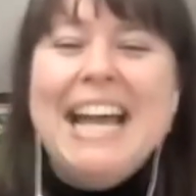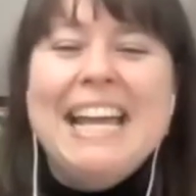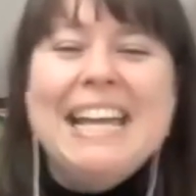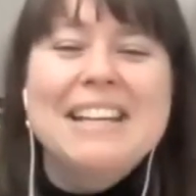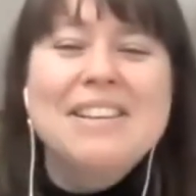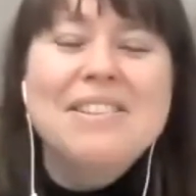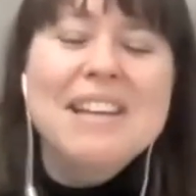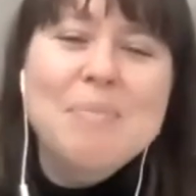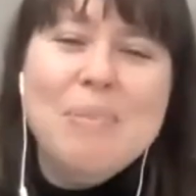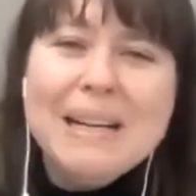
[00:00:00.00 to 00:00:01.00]
And you
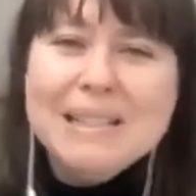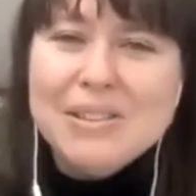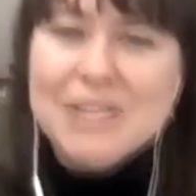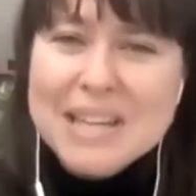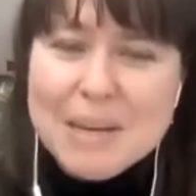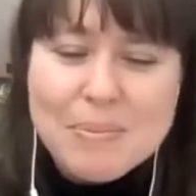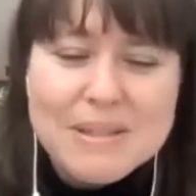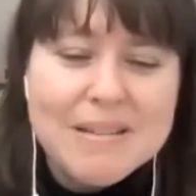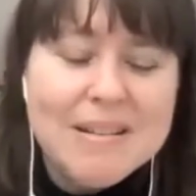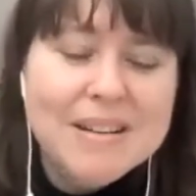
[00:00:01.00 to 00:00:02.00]
get practical
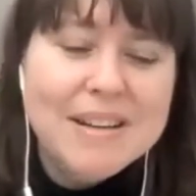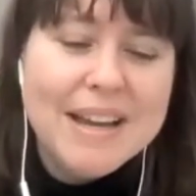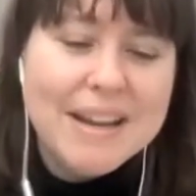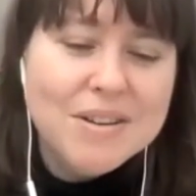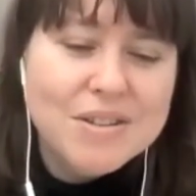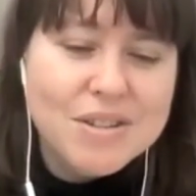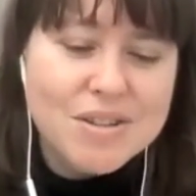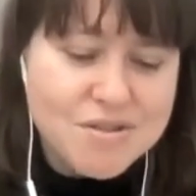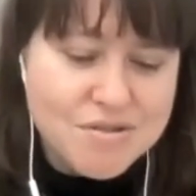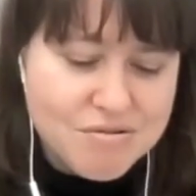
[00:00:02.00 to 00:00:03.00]
tips on how
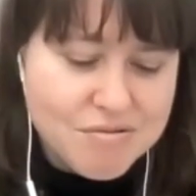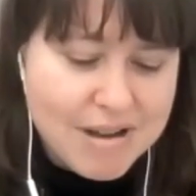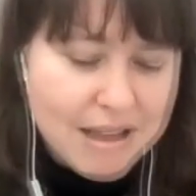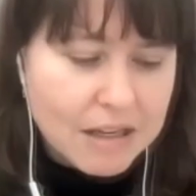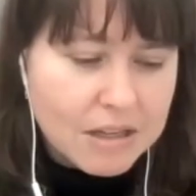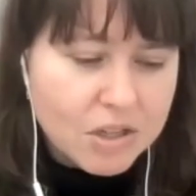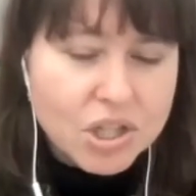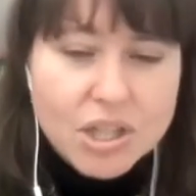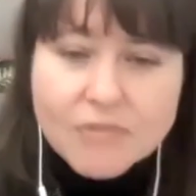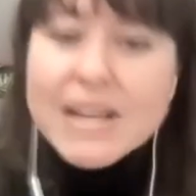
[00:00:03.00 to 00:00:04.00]
to
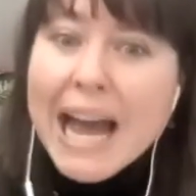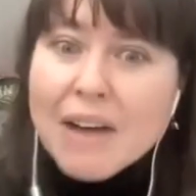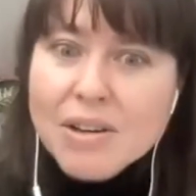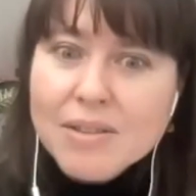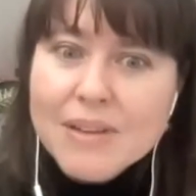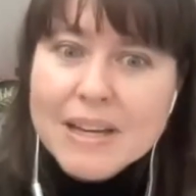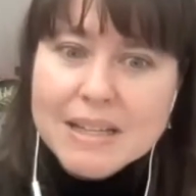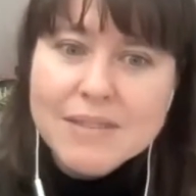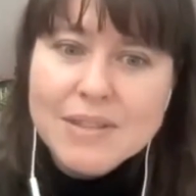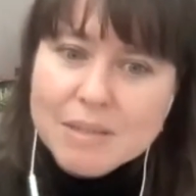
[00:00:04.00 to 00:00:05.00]
shift out of
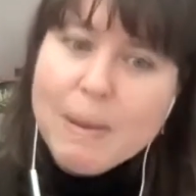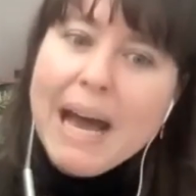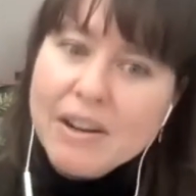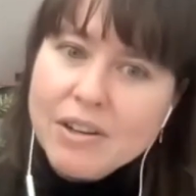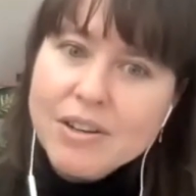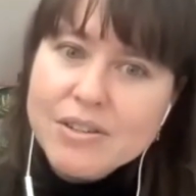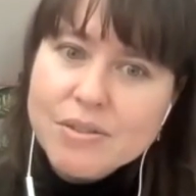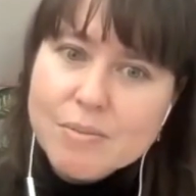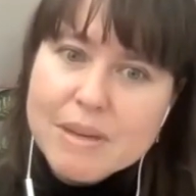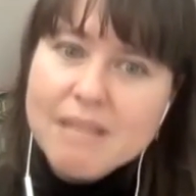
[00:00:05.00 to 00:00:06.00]
any of these patterns
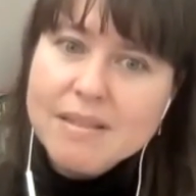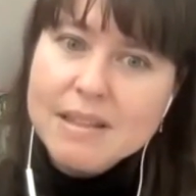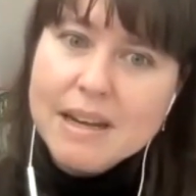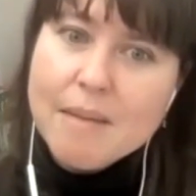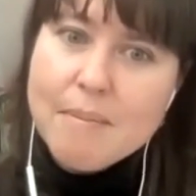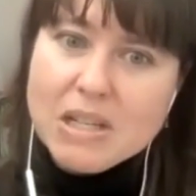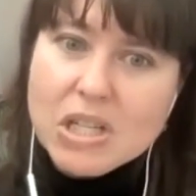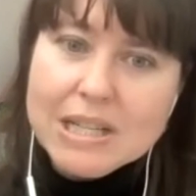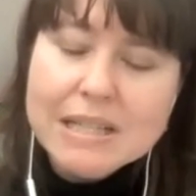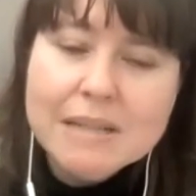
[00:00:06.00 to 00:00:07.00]
or myths that I
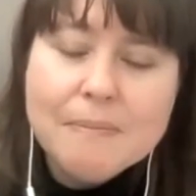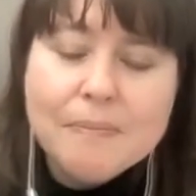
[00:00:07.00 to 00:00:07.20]
mentioned.